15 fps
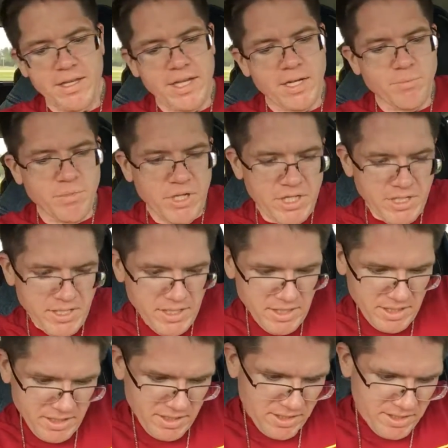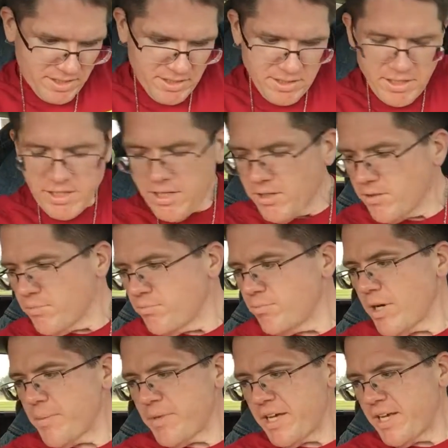Got a button. Oh,
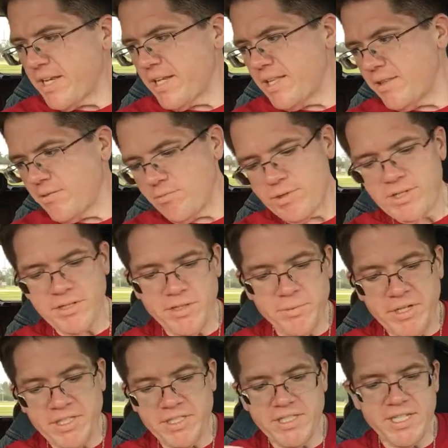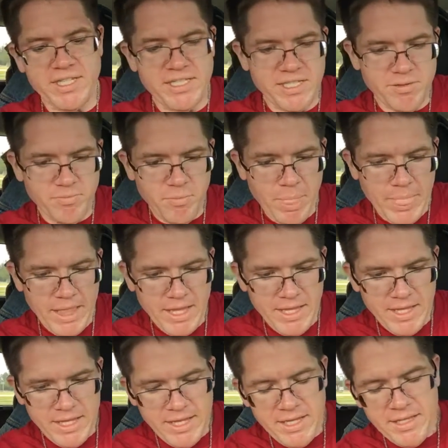my bad. And well, the button says it.
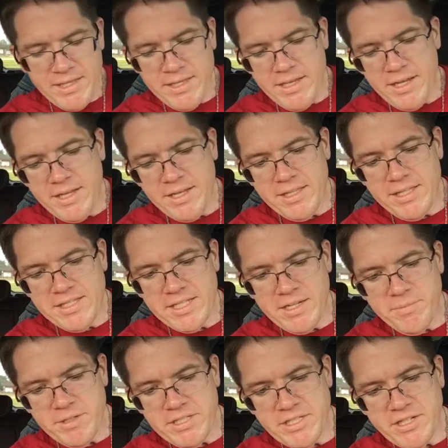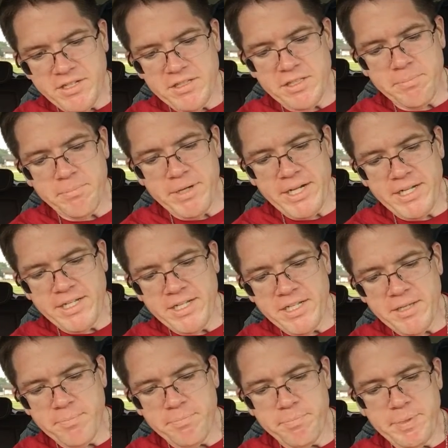This company is called Demonic
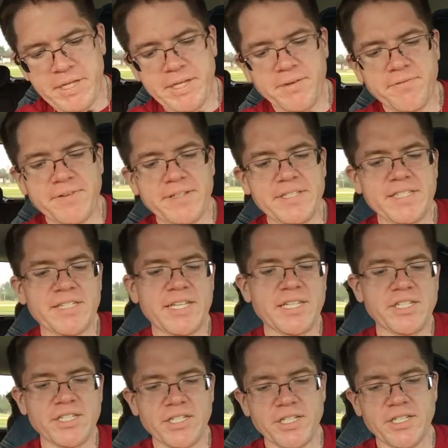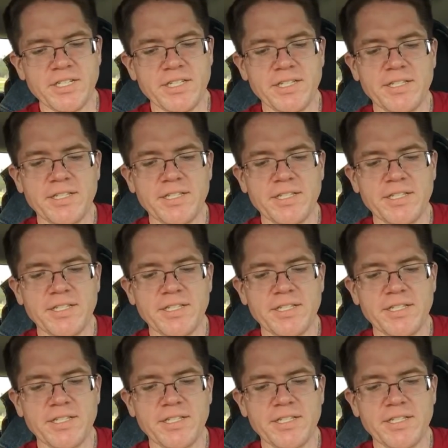Pinfestation.